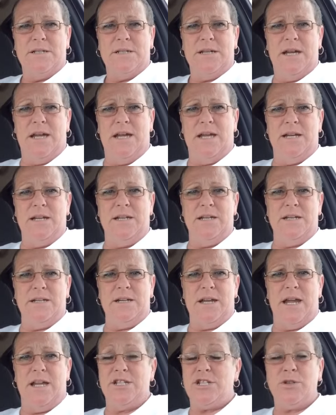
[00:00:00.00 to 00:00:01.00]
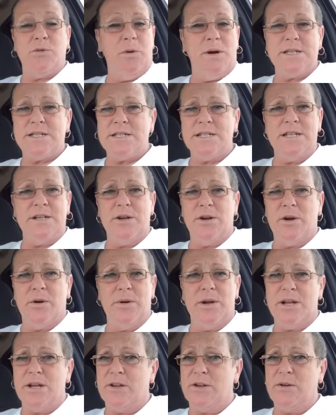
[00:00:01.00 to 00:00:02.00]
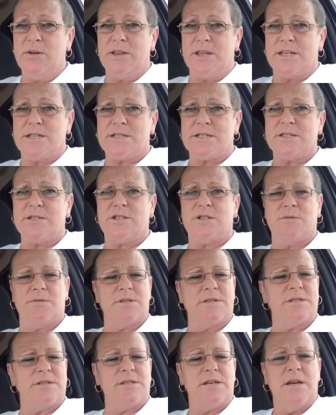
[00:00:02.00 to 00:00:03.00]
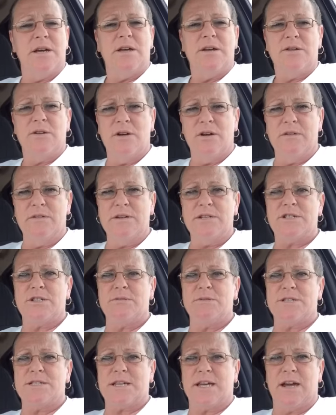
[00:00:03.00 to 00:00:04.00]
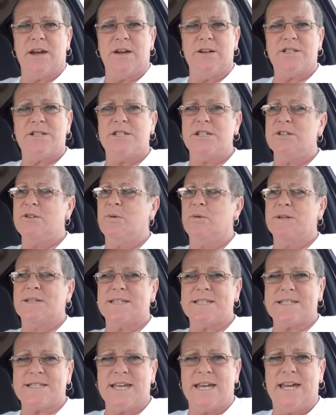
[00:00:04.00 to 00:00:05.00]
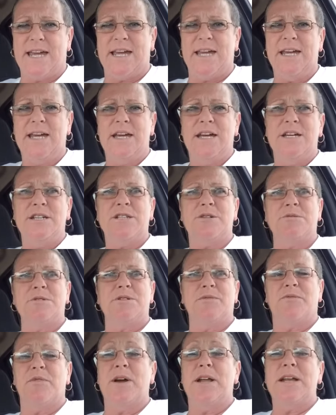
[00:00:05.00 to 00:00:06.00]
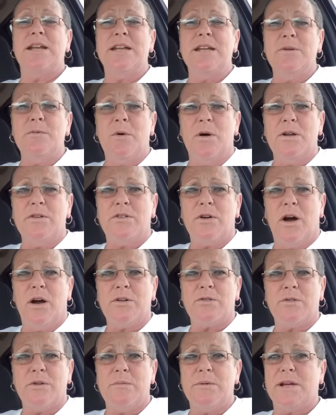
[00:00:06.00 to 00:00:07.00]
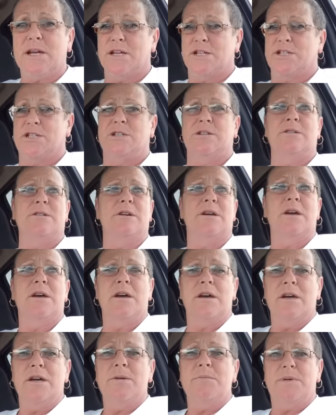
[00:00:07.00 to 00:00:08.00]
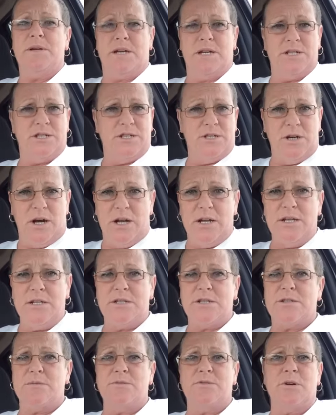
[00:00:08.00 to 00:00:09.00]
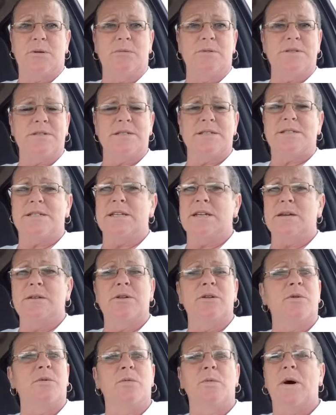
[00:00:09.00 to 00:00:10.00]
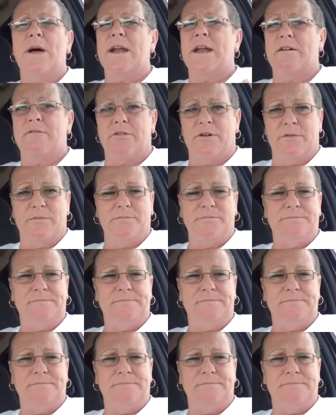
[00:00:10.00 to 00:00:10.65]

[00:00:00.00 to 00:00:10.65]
And she wasn't in a hurry to do this. She was nervous, she was scared, she didn't know what to say. She was afraid he didn't want to talk to her because she got into some trouble as a teen or whatever.